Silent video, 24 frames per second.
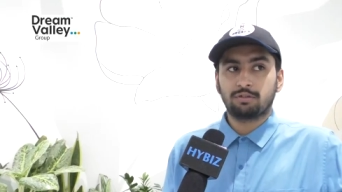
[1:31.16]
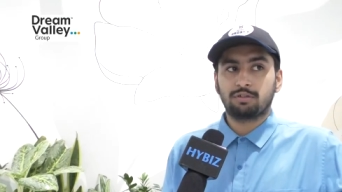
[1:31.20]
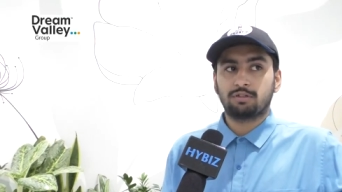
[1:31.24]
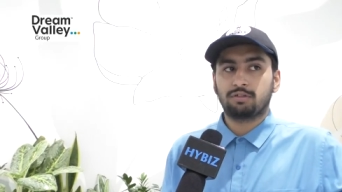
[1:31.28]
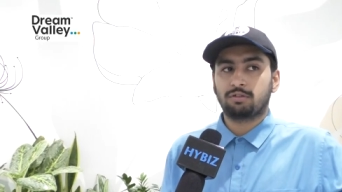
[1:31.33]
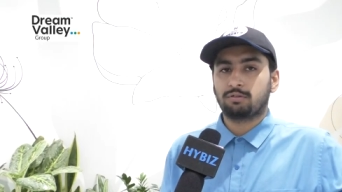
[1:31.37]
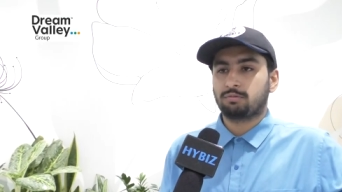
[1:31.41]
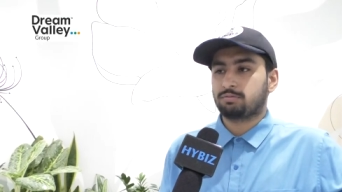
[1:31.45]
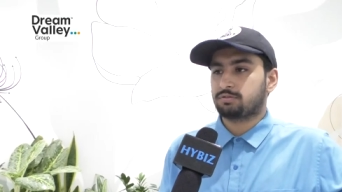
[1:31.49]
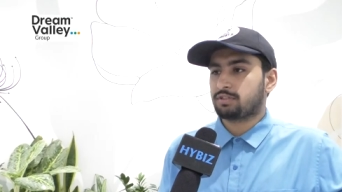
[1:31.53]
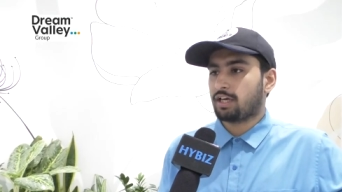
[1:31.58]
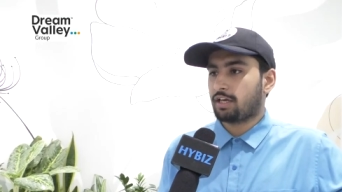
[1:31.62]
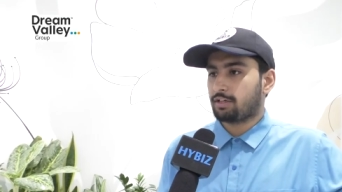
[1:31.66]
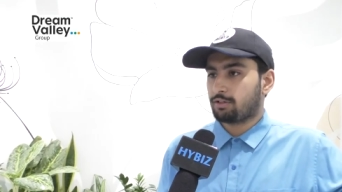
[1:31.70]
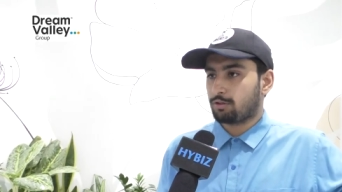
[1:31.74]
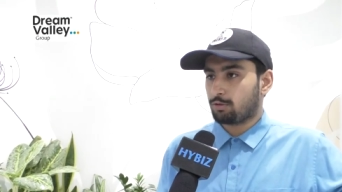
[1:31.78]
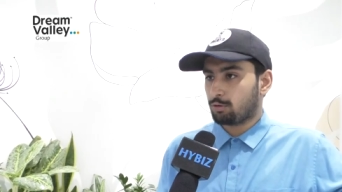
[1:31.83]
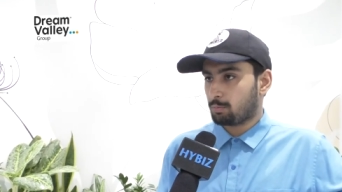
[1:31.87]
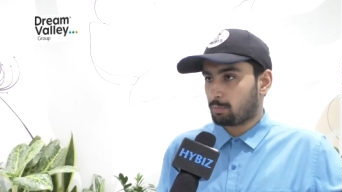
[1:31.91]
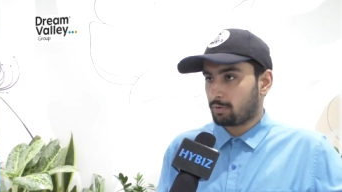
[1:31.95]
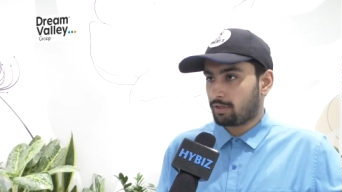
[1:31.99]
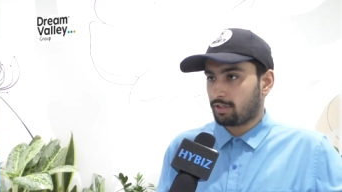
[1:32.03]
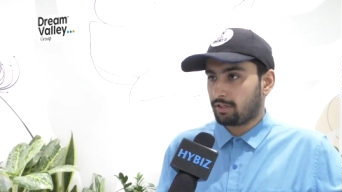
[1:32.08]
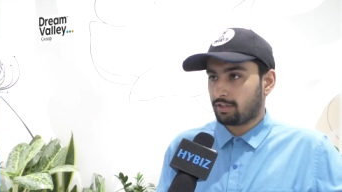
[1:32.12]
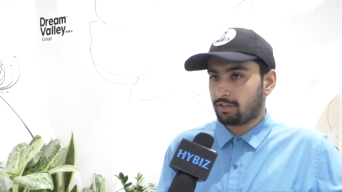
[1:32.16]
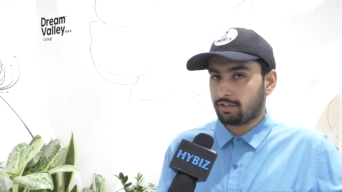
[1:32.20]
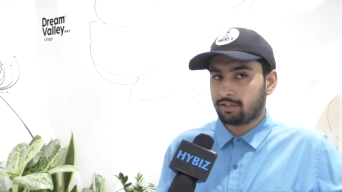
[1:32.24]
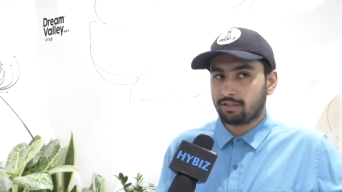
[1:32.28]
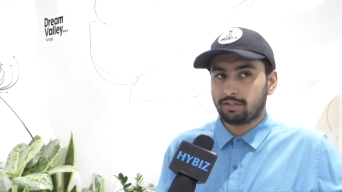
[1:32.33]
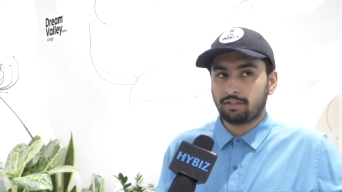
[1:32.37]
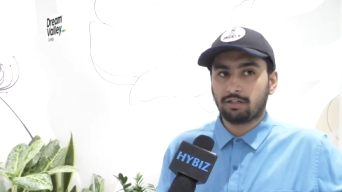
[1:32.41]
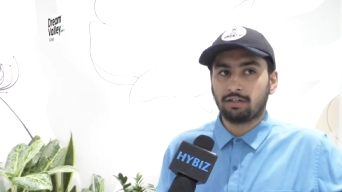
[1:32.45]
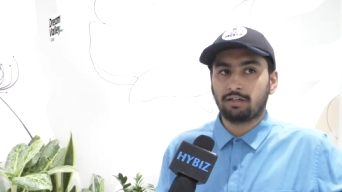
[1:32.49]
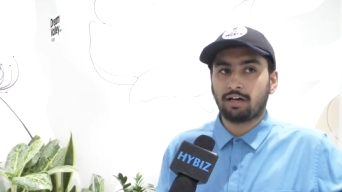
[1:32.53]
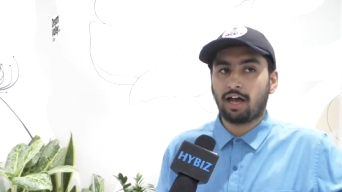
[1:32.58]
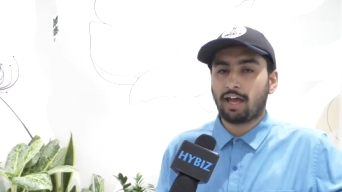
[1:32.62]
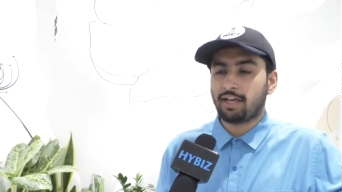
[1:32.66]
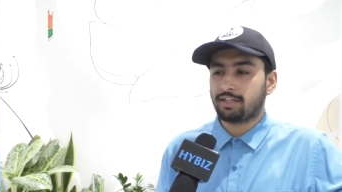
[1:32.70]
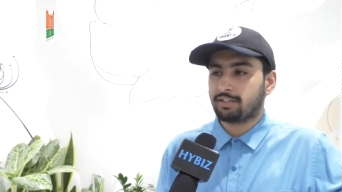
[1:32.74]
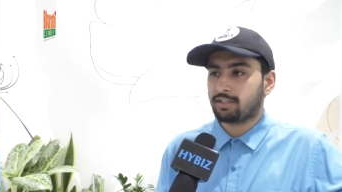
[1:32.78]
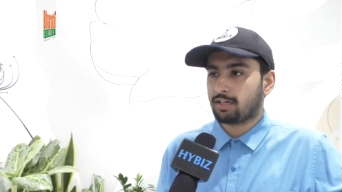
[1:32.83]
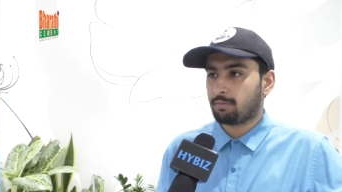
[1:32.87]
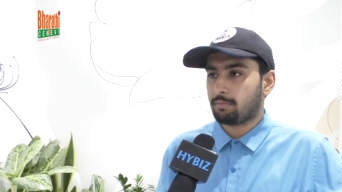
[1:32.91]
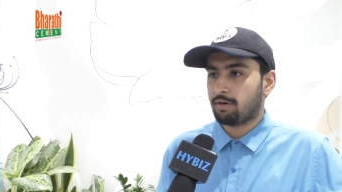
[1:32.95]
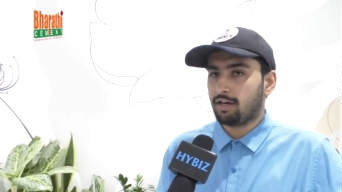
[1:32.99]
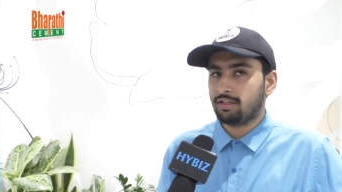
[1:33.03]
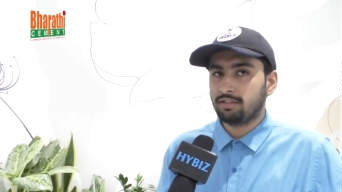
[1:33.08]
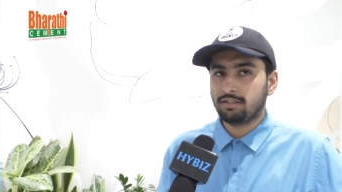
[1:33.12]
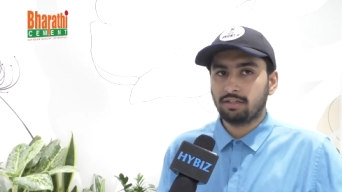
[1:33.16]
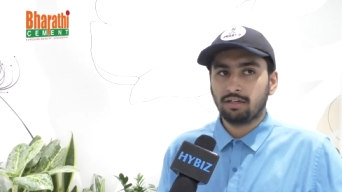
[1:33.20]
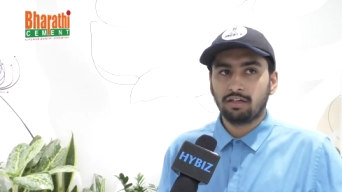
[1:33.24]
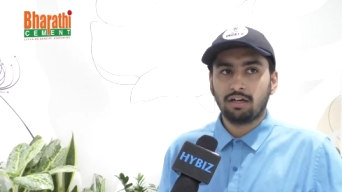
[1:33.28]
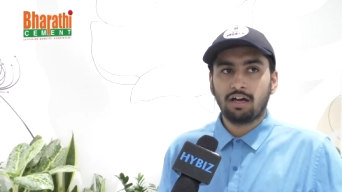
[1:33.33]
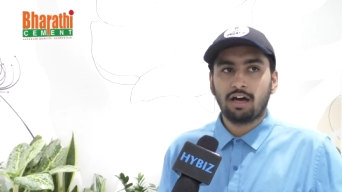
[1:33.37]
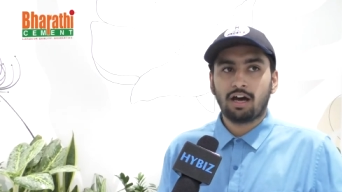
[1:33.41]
uh, started opening in uh, Hyderabad.